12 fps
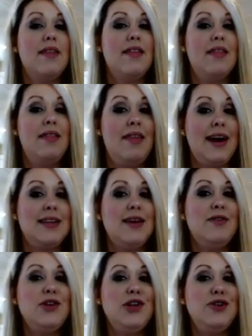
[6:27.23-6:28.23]
That
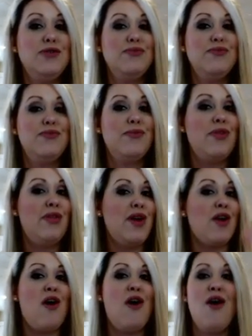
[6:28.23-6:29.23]
tells you
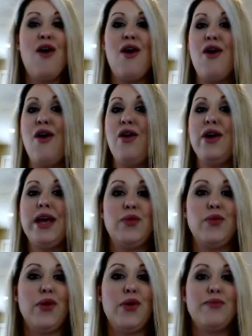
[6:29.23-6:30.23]
they're all
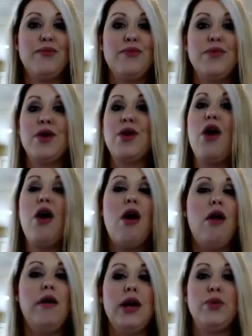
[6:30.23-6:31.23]
equal. They're
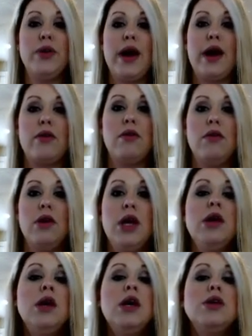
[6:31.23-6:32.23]
all equilateral.
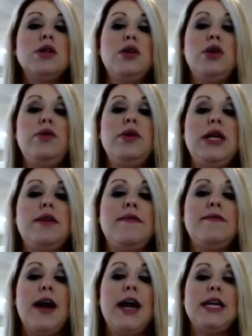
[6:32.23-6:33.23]
So you need to
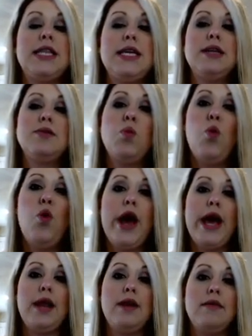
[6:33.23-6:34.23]
find this
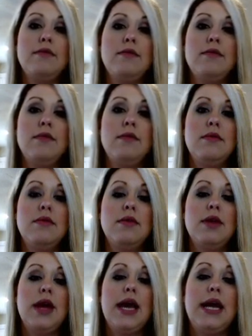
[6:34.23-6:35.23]
one
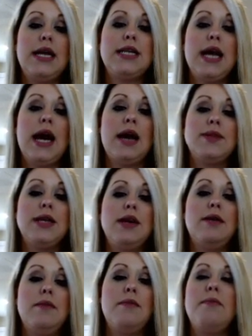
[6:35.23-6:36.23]
and times it
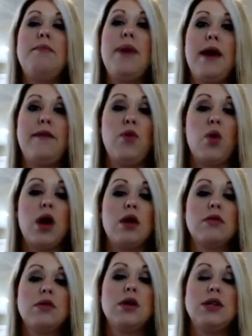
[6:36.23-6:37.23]
by 4,
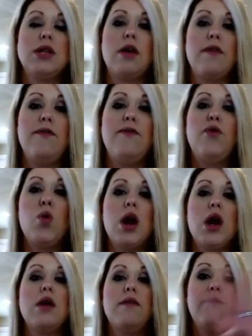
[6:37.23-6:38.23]
because there
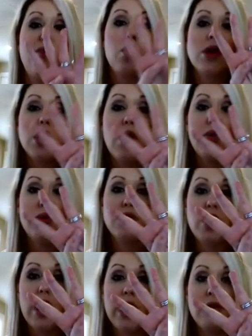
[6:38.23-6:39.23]
are four total
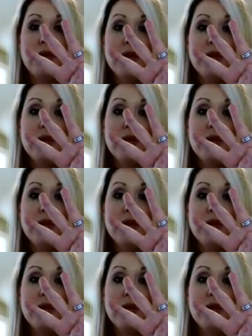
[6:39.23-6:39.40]
triangles.